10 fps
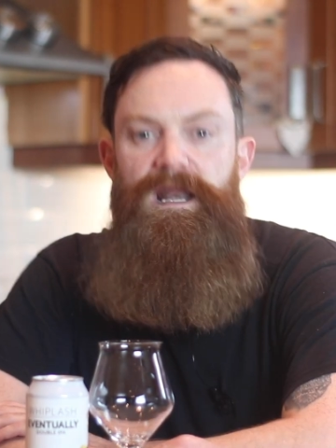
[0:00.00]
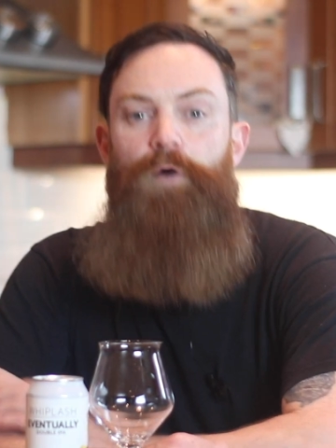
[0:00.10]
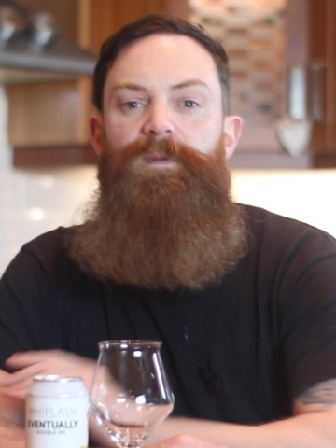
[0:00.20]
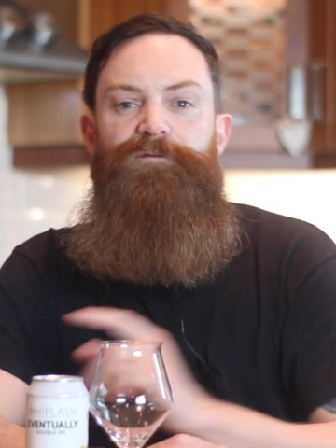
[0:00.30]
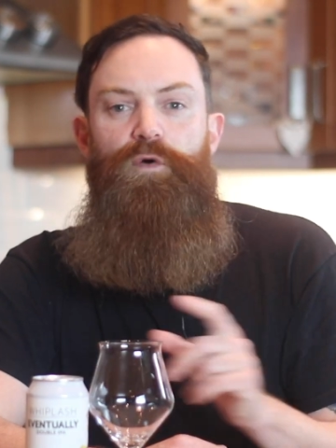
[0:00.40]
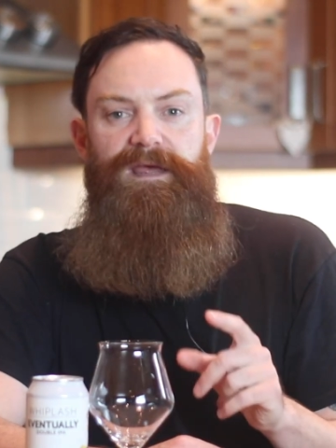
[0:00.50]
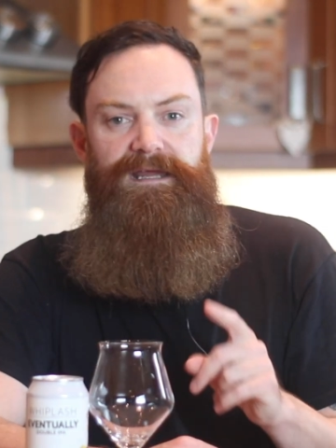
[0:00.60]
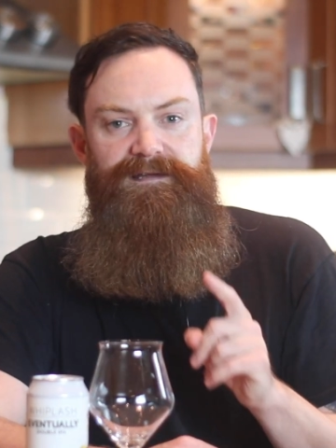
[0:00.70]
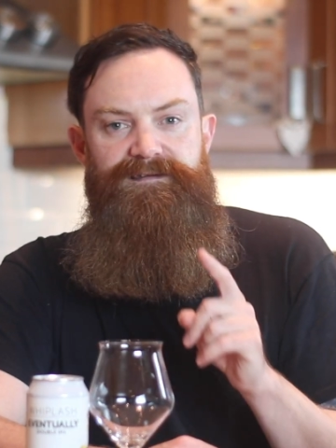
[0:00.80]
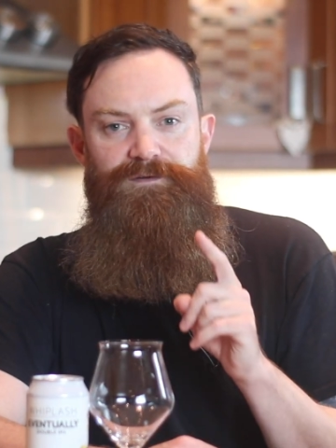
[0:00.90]
Now, before I
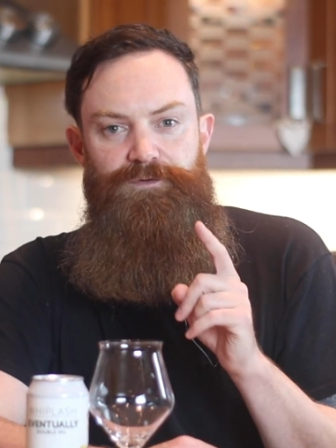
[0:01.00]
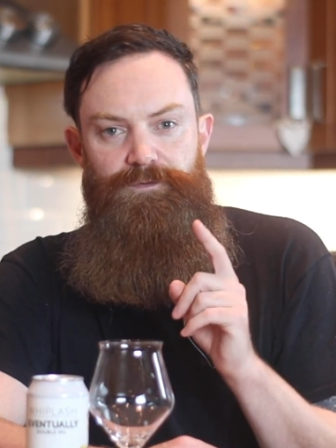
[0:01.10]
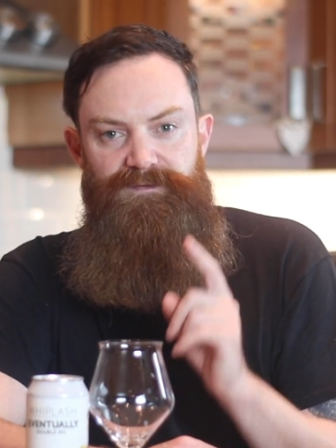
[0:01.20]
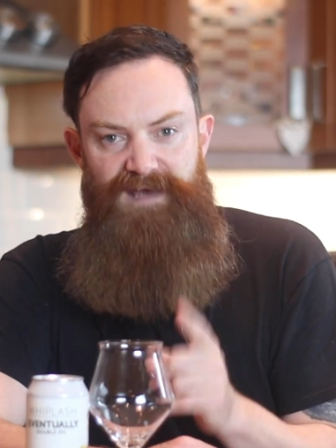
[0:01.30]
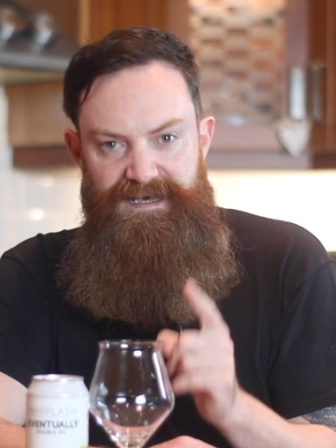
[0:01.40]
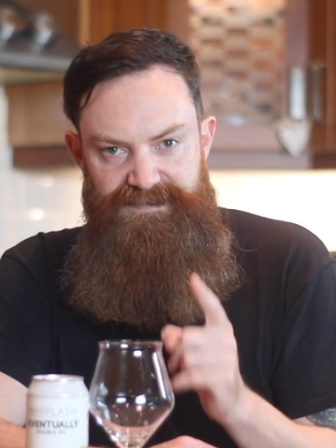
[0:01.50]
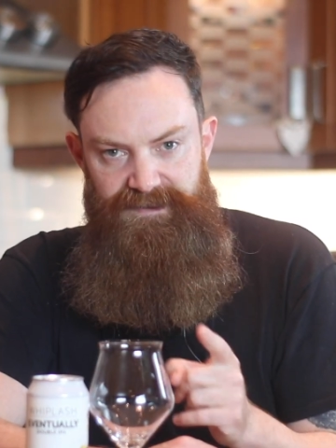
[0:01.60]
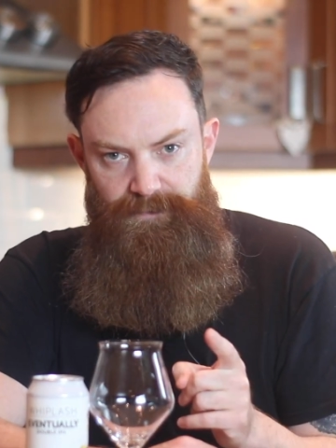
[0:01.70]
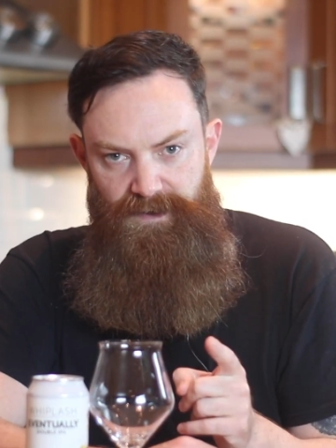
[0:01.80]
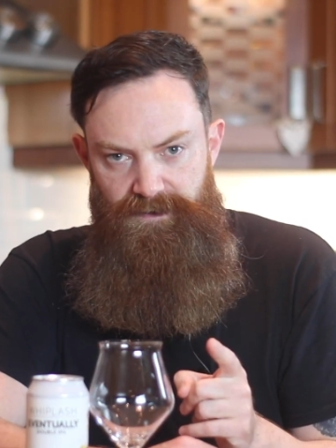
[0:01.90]
get into
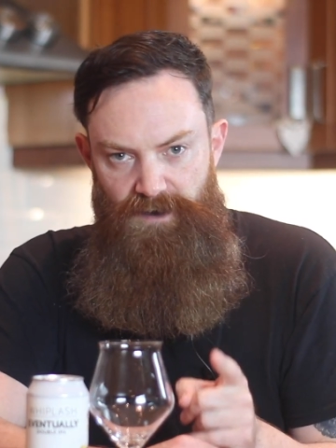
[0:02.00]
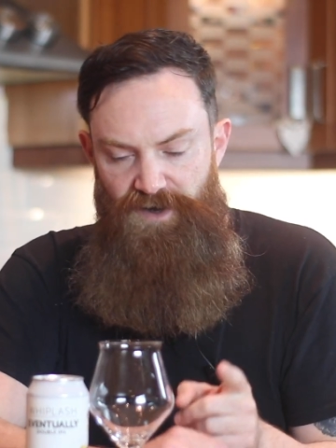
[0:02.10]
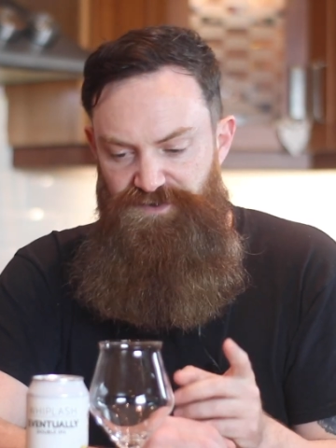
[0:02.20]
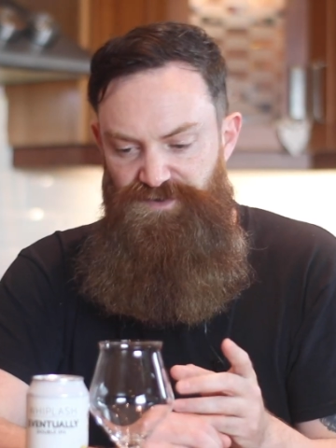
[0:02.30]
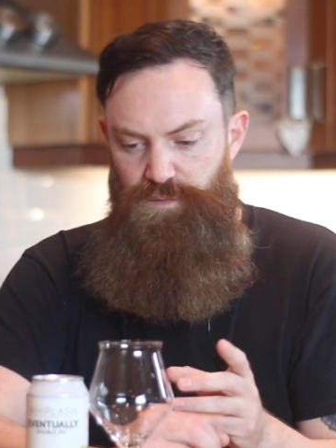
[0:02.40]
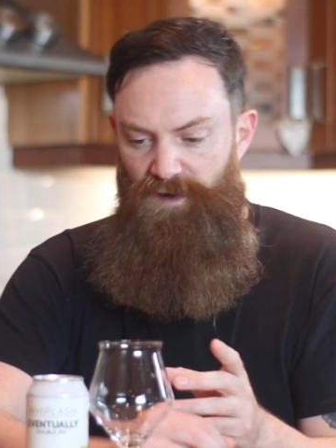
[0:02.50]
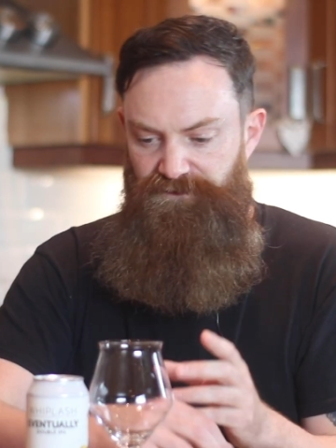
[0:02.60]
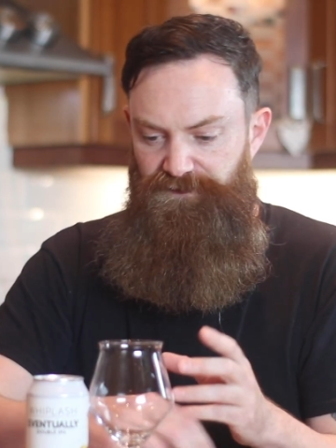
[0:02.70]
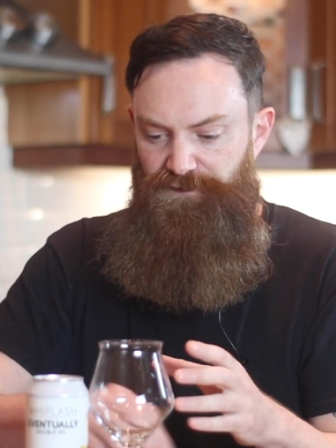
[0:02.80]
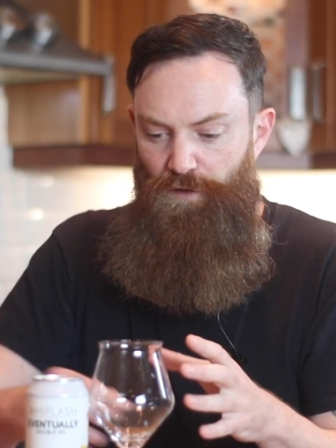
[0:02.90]
tasting the beer, I just want
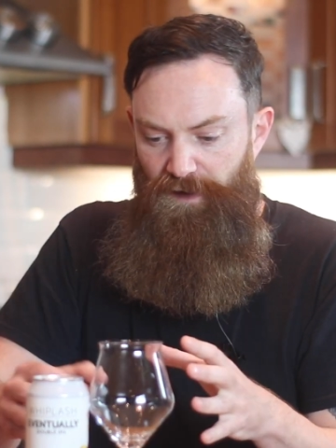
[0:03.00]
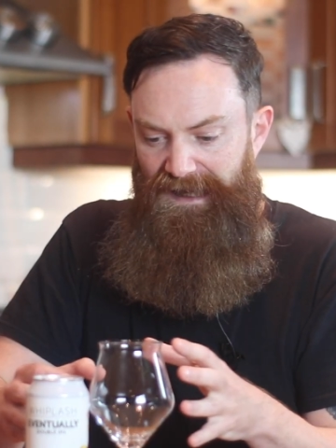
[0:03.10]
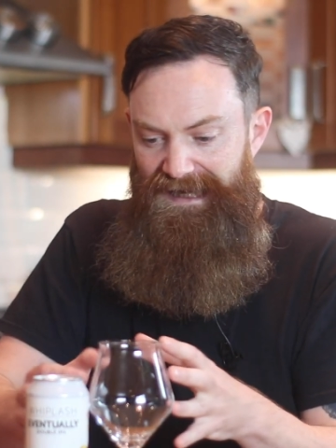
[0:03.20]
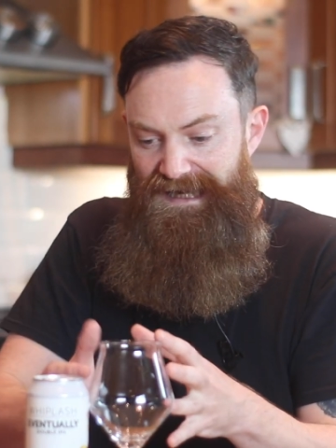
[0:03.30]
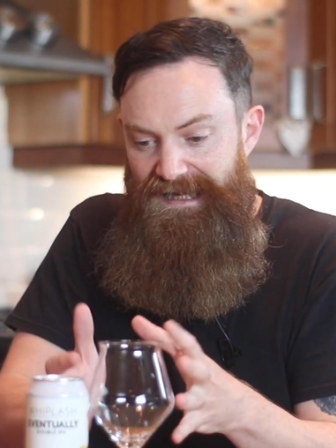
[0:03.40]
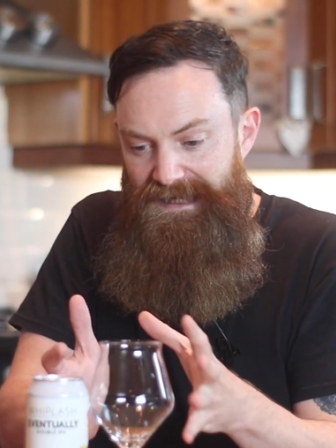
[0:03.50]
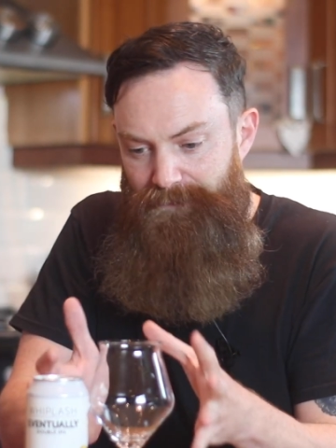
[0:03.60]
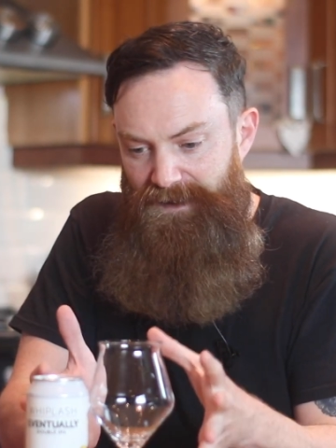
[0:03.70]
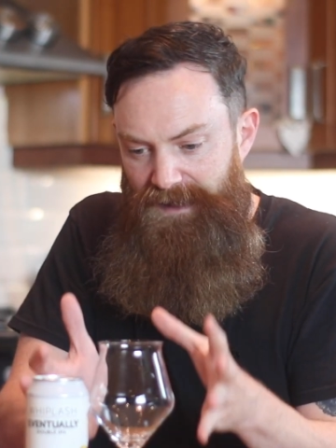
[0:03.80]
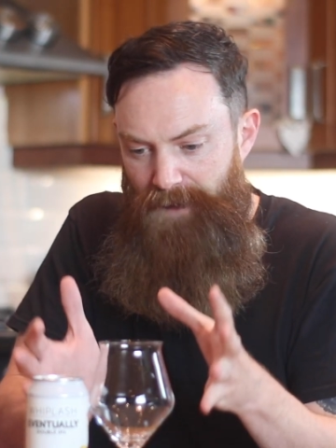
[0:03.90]
to talk a little
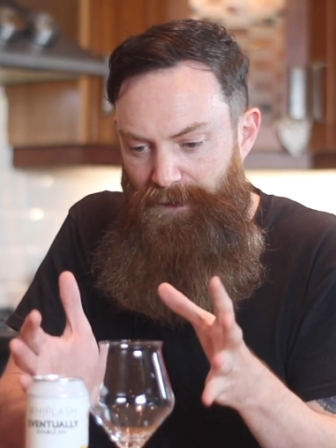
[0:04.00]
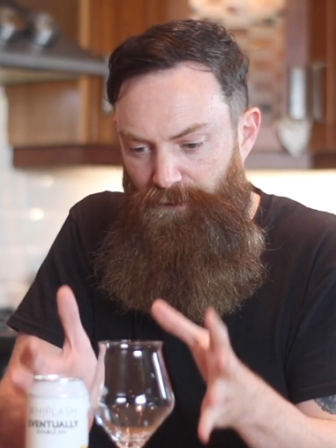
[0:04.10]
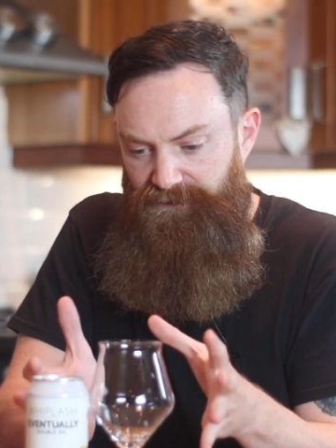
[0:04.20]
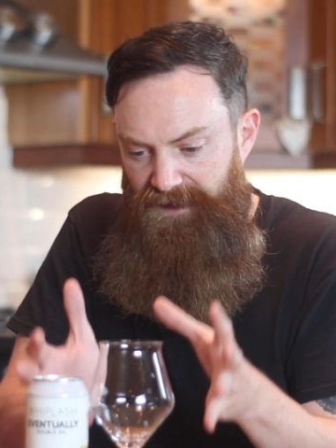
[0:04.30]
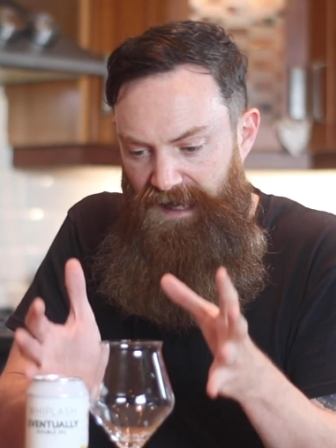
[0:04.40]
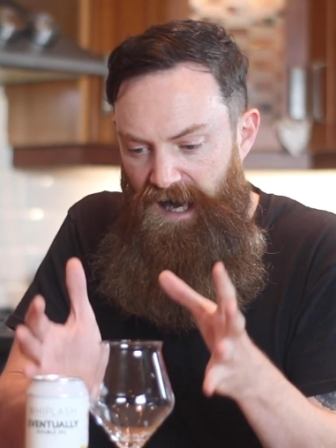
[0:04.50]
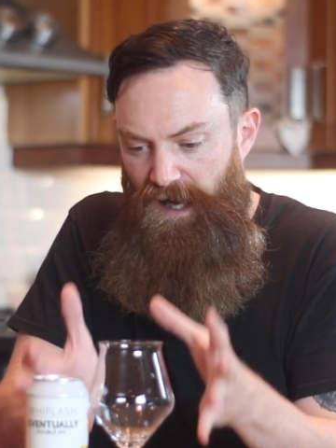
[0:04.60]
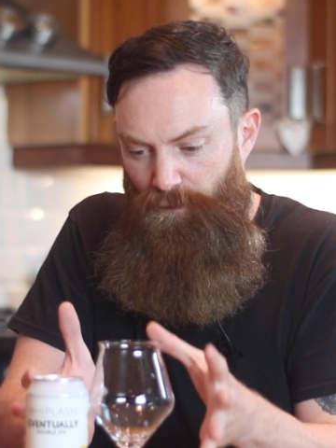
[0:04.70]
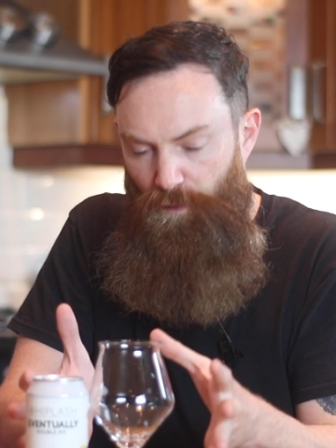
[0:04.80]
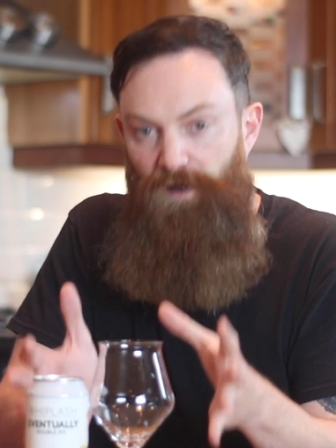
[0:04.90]
bit about the
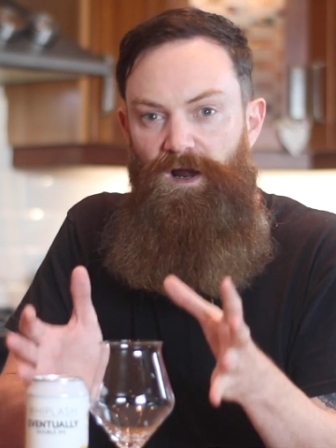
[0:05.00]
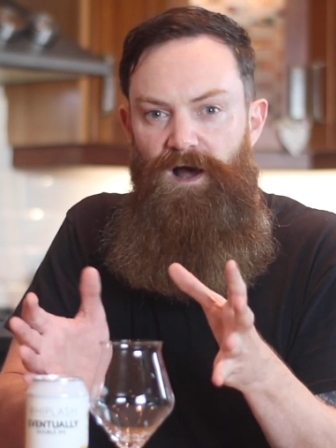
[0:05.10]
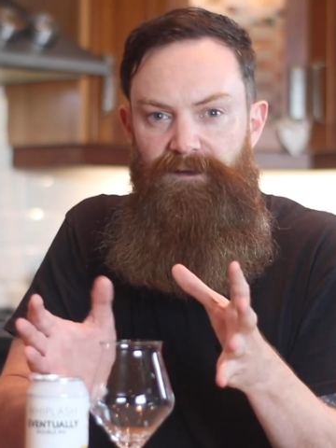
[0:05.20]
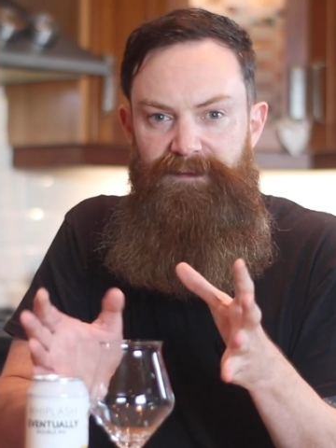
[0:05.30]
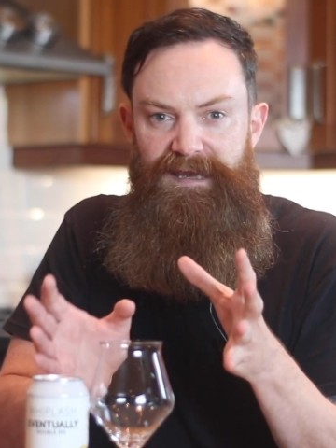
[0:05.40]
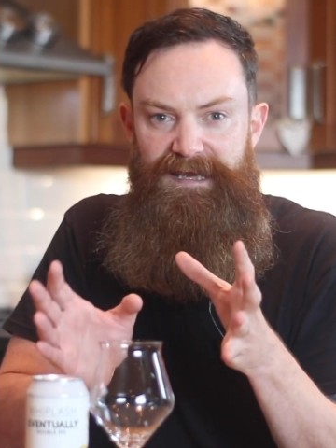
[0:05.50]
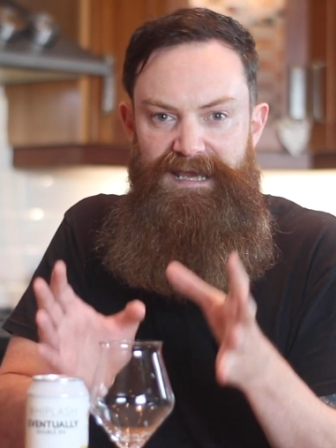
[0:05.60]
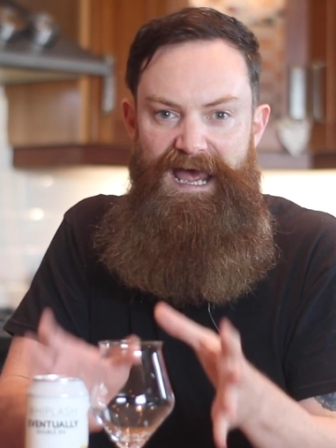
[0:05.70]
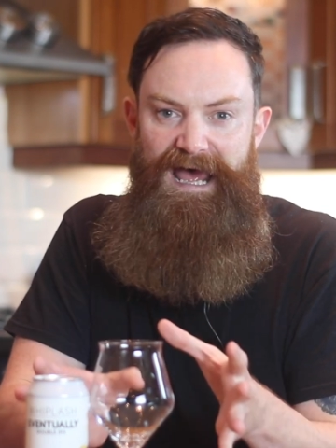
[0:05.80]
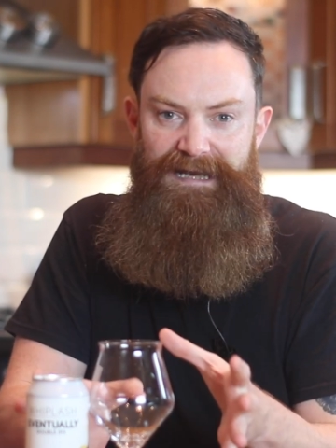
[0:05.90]
artwork on the
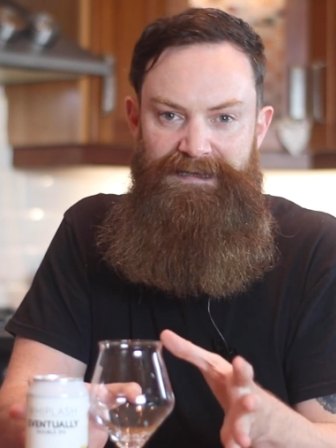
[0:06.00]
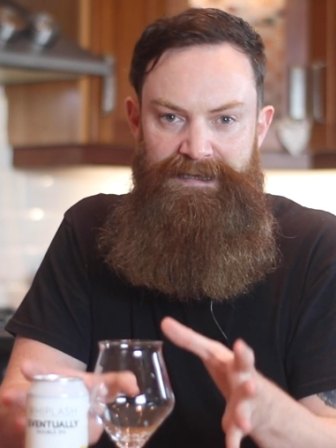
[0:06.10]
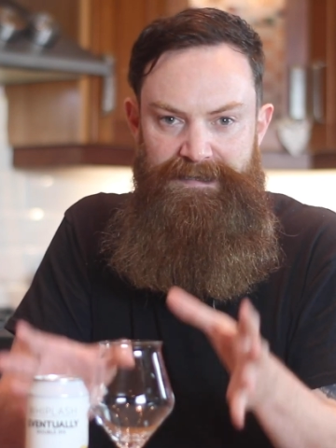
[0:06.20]
can.